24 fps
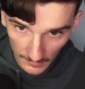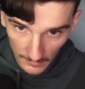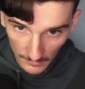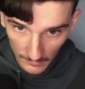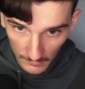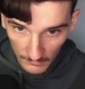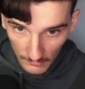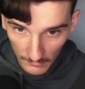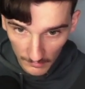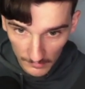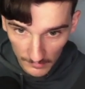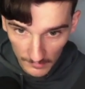
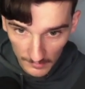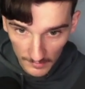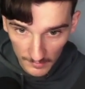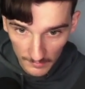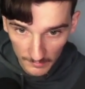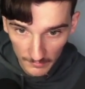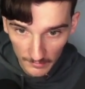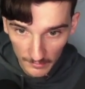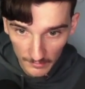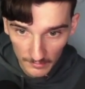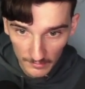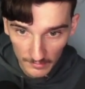What is
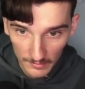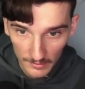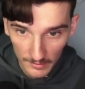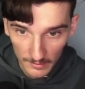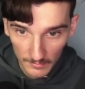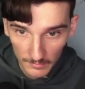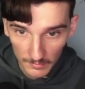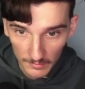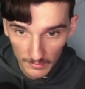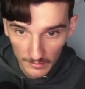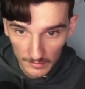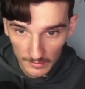more
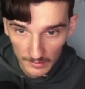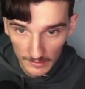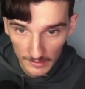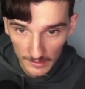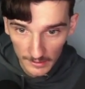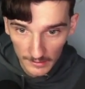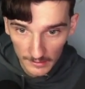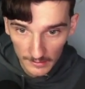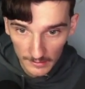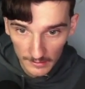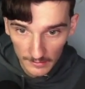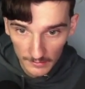
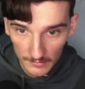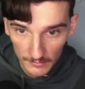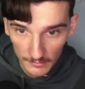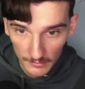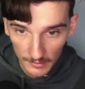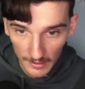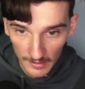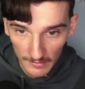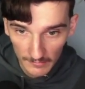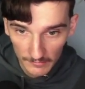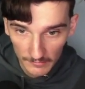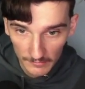important, you
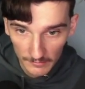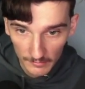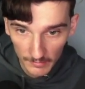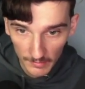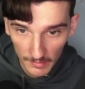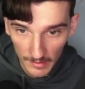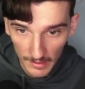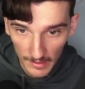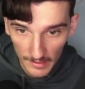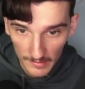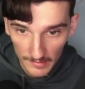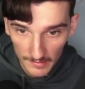have to
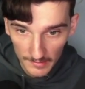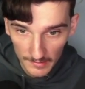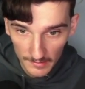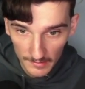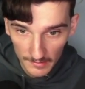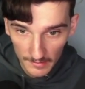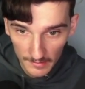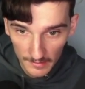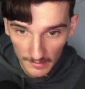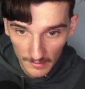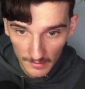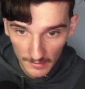pass
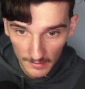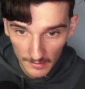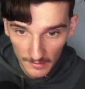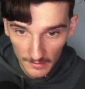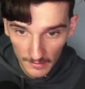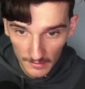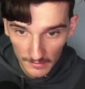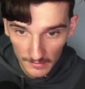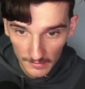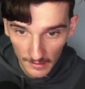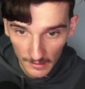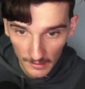
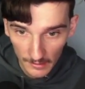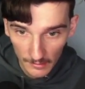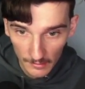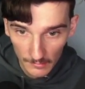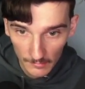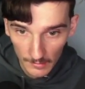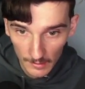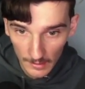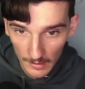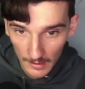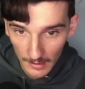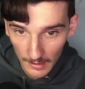the
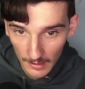comma